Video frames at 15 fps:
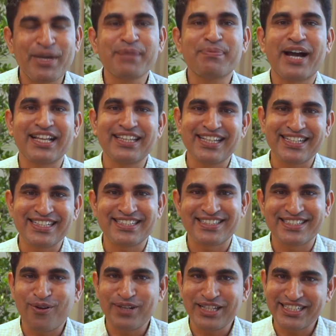My father
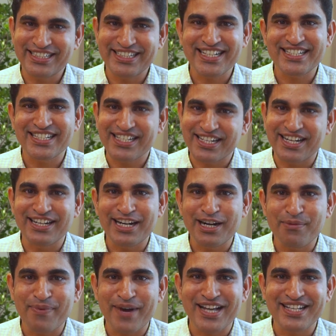is only 6th standard